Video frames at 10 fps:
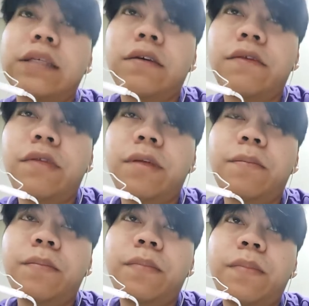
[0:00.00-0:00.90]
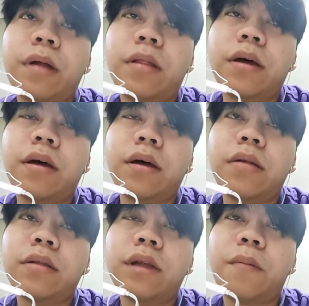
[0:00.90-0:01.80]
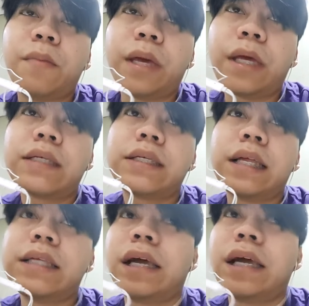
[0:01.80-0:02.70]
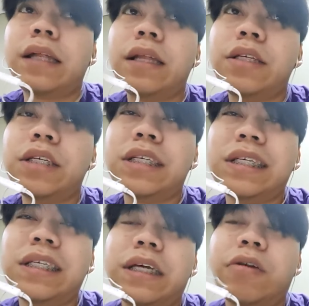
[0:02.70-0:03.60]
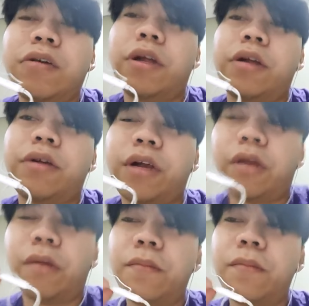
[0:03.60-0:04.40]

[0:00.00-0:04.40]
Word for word: of the the topics inside the GCED curriculum.